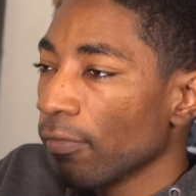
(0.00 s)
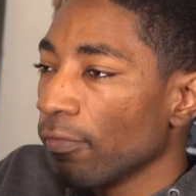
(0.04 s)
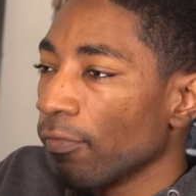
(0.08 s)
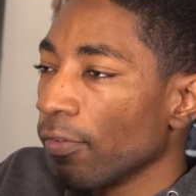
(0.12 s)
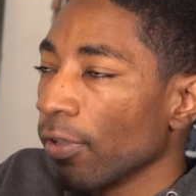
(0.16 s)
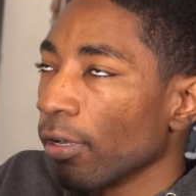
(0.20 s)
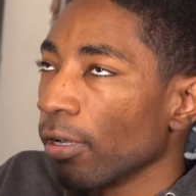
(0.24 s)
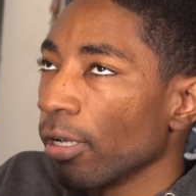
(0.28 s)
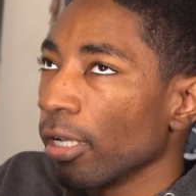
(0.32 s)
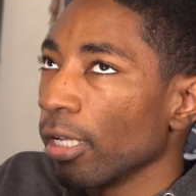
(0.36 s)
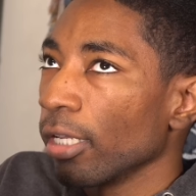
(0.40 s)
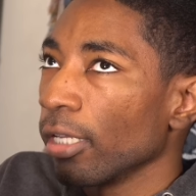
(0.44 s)

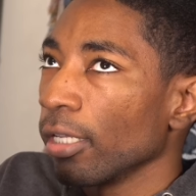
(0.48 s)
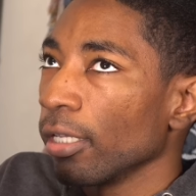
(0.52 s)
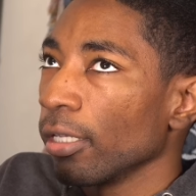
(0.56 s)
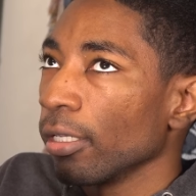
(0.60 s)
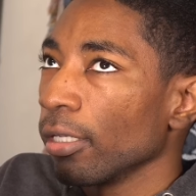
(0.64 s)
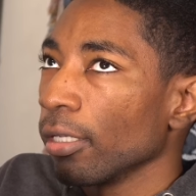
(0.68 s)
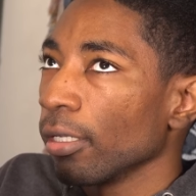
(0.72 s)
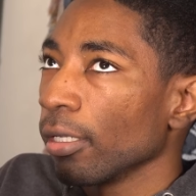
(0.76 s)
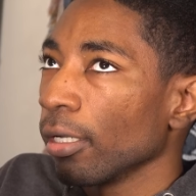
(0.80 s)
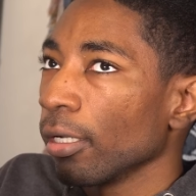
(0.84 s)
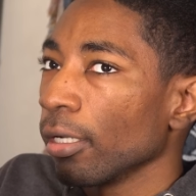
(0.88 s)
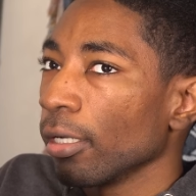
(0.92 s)

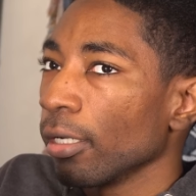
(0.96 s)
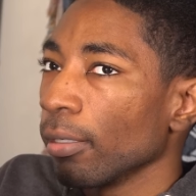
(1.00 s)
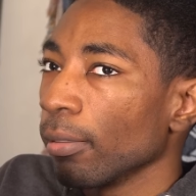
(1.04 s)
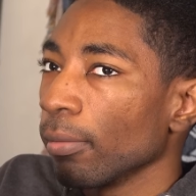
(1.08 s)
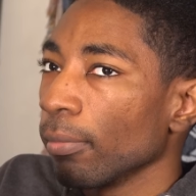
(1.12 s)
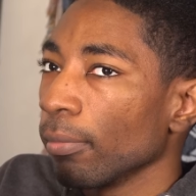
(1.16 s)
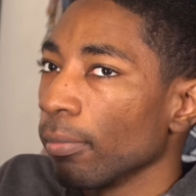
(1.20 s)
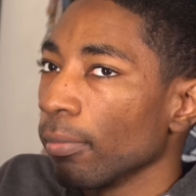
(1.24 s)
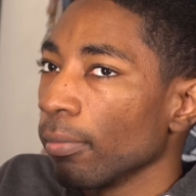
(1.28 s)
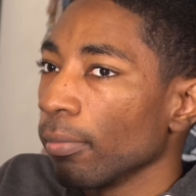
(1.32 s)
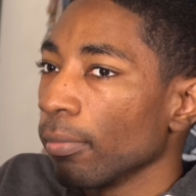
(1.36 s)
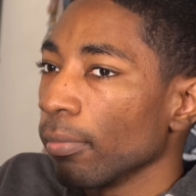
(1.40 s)
Very
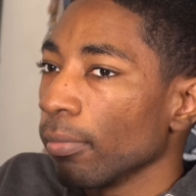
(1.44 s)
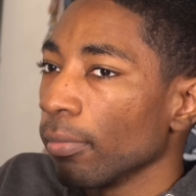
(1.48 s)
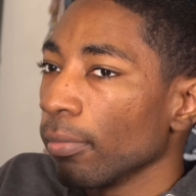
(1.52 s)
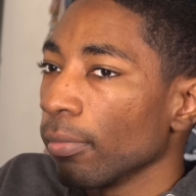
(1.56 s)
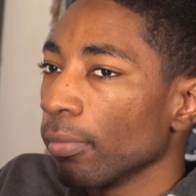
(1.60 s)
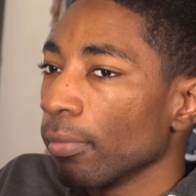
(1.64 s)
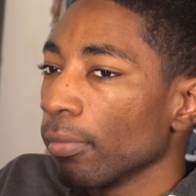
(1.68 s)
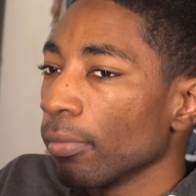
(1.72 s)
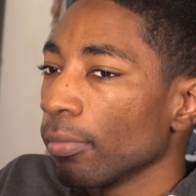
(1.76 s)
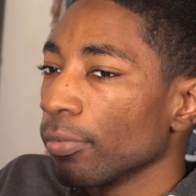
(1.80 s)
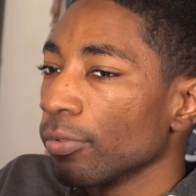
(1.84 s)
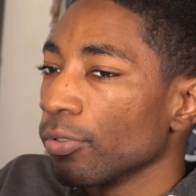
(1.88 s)
um
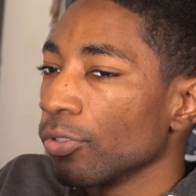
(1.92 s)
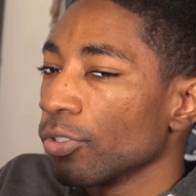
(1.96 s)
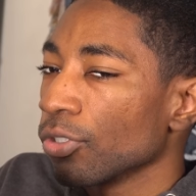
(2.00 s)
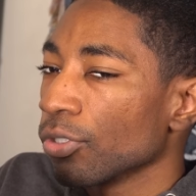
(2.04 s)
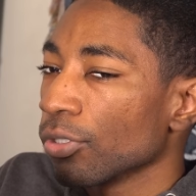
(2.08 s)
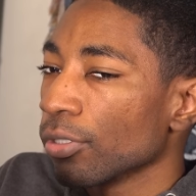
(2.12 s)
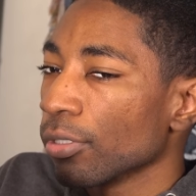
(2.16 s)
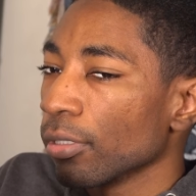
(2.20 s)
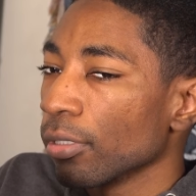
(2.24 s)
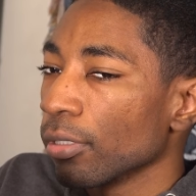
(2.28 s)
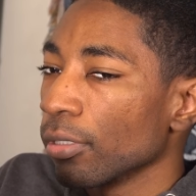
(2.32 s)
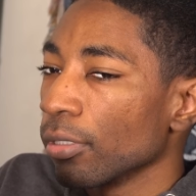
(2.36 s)

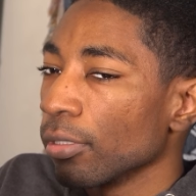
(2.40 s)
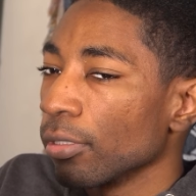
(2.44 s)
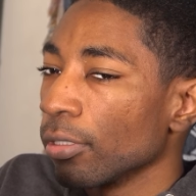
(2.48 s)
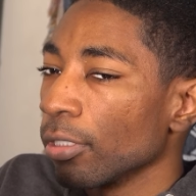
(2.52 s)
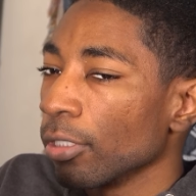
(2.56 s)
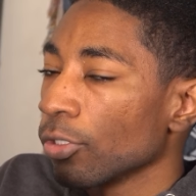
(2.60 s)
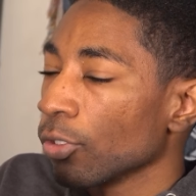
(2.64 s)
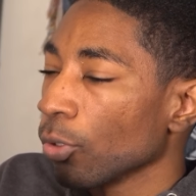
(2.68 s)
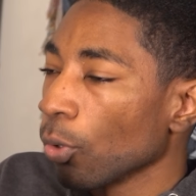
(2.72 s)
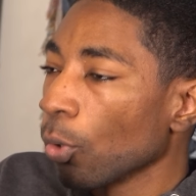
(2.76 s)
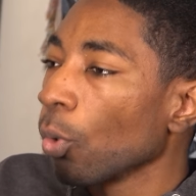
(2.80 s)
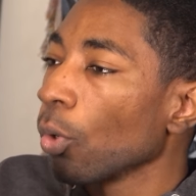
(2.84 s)
just
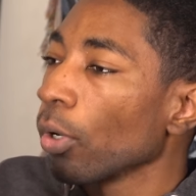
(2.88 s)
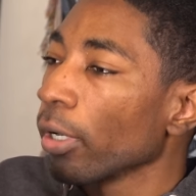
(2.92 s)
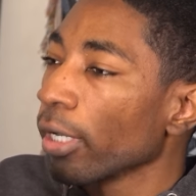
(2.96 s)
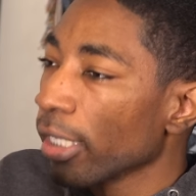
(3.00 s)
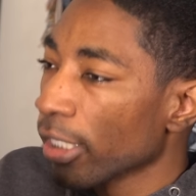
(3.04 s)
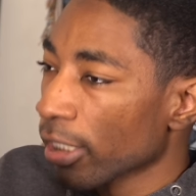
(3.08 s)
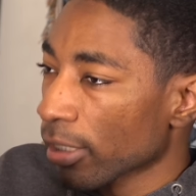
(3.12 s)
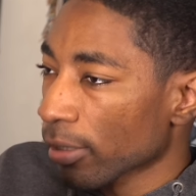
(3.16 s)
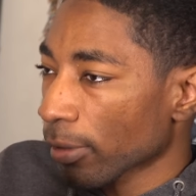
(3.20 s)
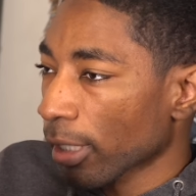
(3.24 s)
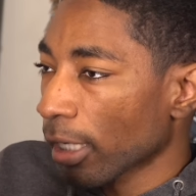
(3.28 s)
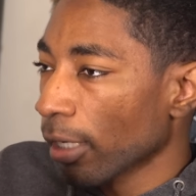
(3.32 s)

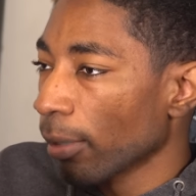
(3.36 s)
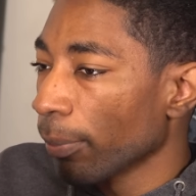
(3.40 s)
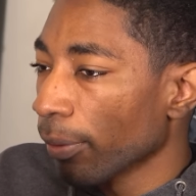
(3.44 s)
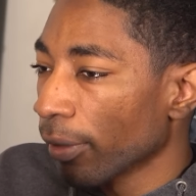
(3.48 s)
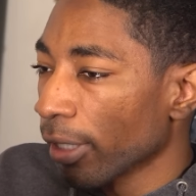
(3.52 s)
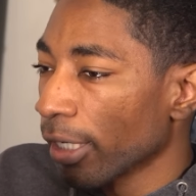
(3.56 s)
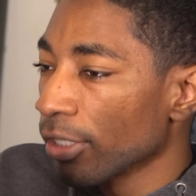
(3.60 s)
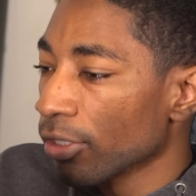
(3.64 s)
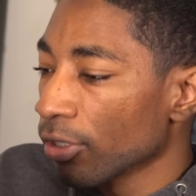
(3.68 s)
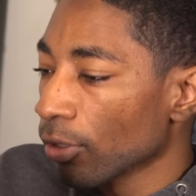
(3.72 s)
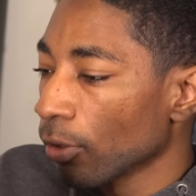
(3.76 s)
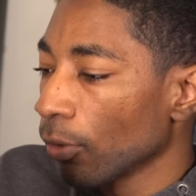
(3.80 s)
notorious kind of
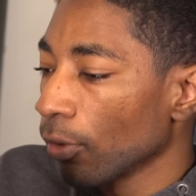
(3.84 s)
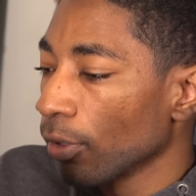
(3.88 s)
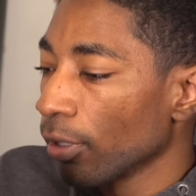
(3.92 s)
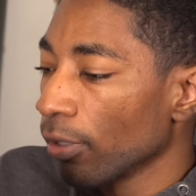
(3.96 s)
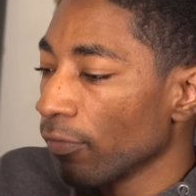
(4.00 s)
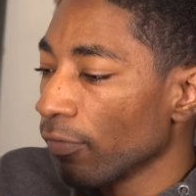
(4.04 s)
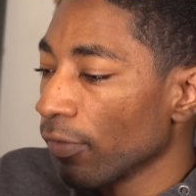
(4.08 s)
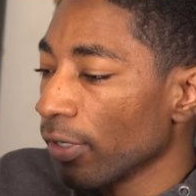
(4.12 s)
place to hold an